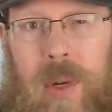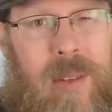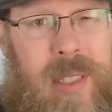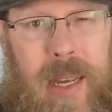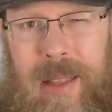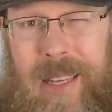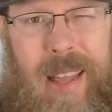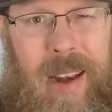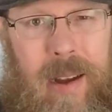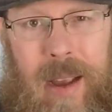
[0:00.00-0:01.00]
when you say it like
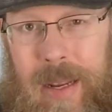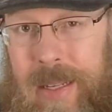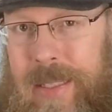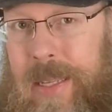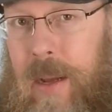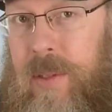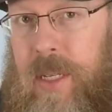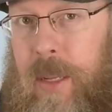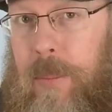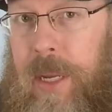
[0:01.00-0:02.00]
that, it kind of sounds
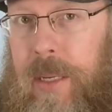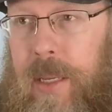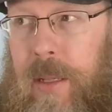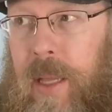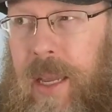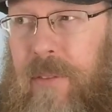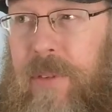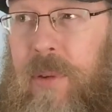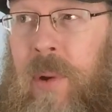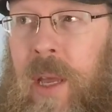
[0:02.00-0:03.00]
like a big deal. Like
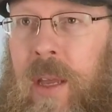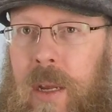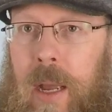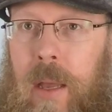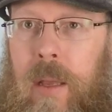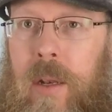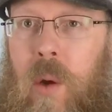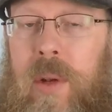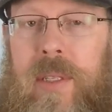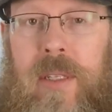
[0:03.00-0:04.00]
if you kind of
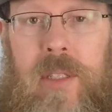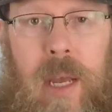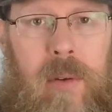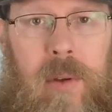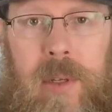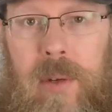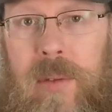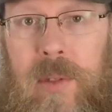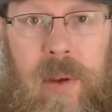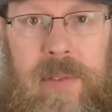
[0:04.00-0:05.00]
notice in general, you
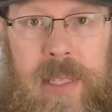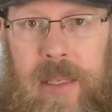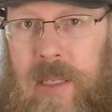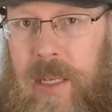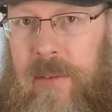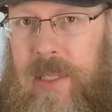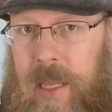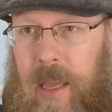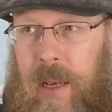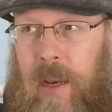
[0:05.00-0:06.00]
you have sensitive
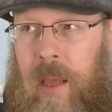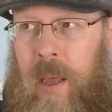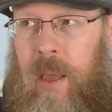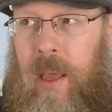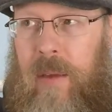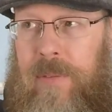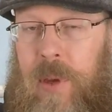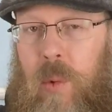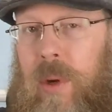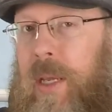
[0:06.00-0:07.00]
skin. If
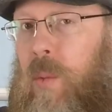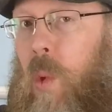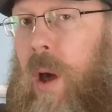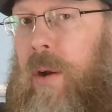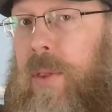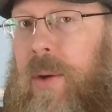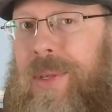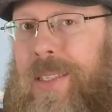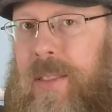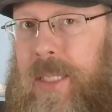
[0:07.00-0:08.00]
you were in water that
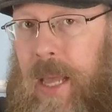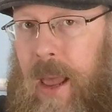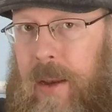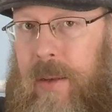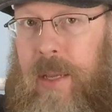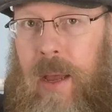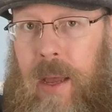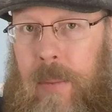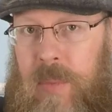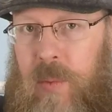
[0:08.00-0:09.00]
was ten
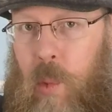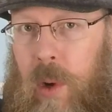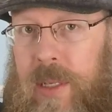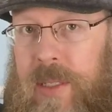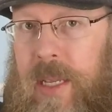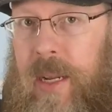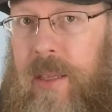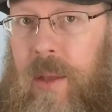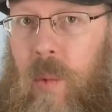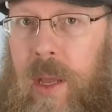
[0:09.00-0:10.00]
times more
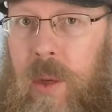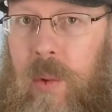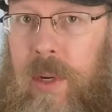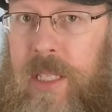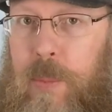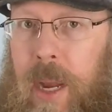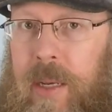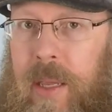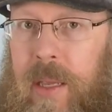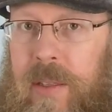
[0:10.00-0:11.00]
acidic than what you were
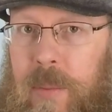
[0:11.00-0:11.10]
expecting it